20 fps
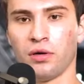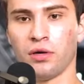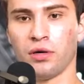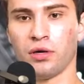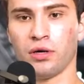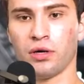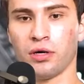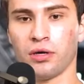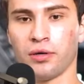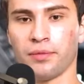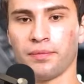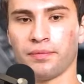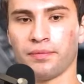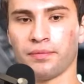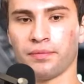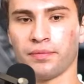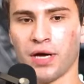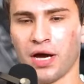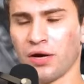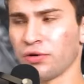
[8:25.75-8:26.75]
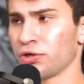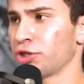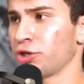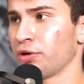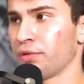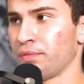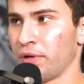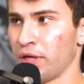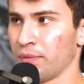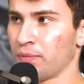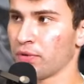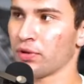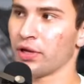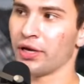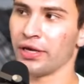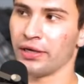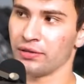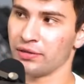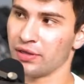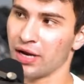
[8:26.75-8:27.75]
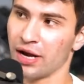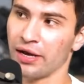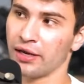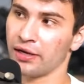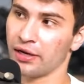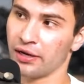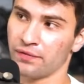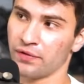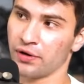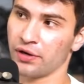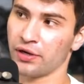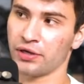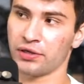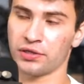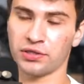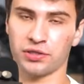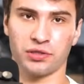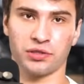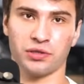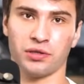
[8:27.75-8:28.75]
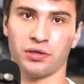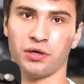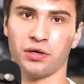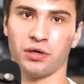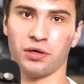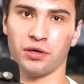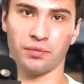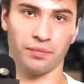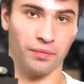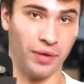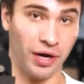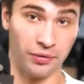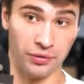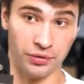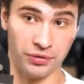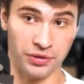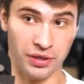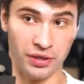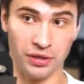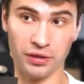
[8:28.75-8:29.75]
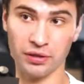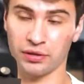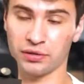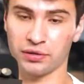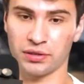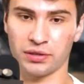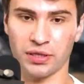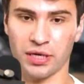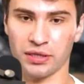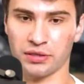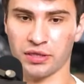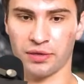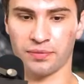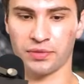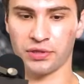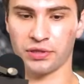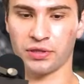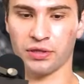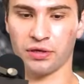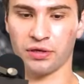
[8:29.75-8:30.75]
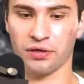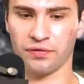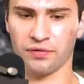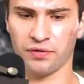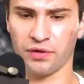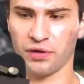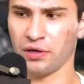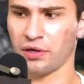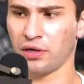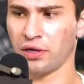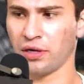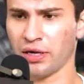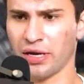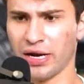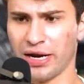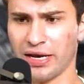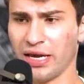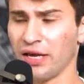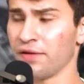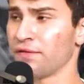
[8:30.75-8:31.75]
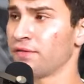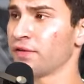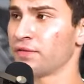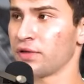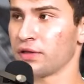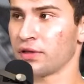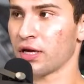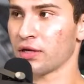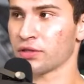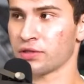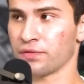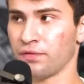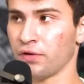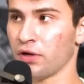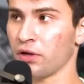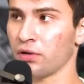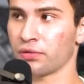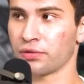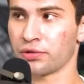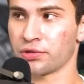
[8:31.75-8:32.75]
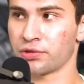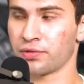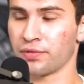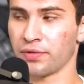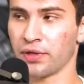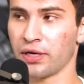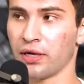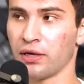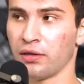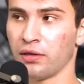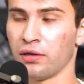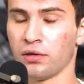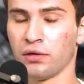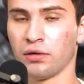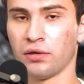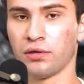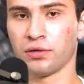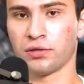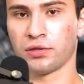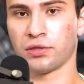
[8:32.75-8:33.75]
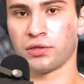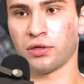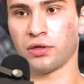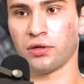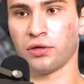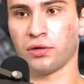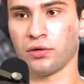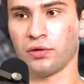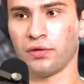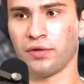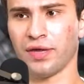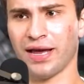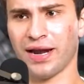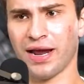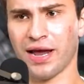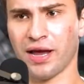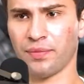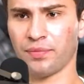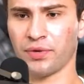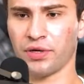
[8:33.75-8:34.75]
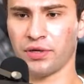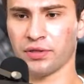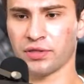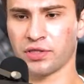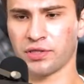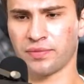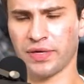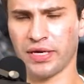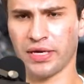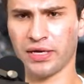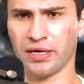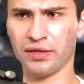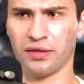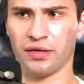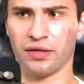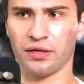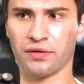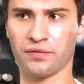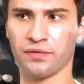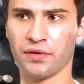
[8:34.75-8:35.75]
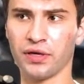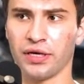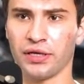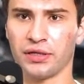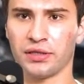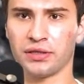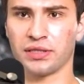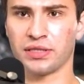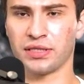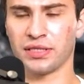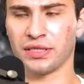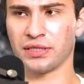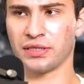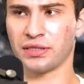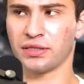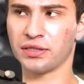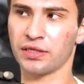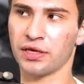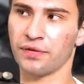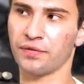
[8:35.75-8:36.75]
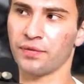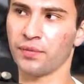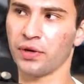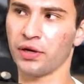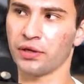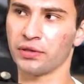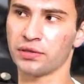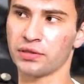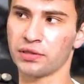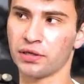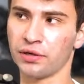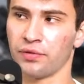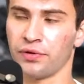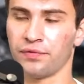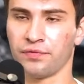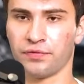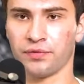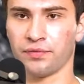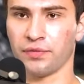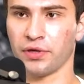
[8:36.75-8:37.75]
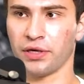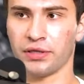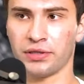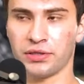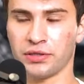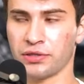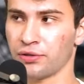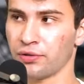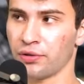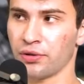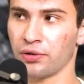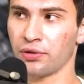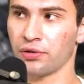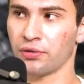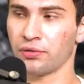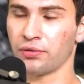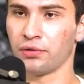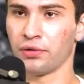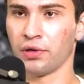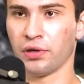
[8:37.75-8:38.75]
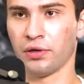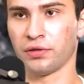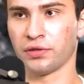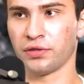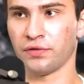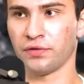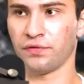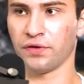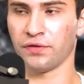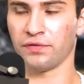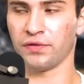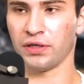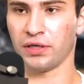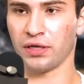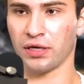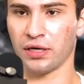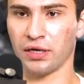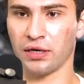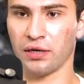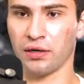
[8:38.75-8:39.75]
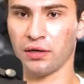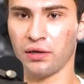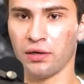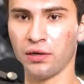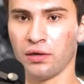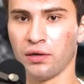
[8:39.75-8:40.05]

Um, I was showing people like diet advice, uh, my routines, that type of stuff. And I gained 50,000 followers from that. So that happened in the span, I think, of like six to seven months. I went from like zero to 50K.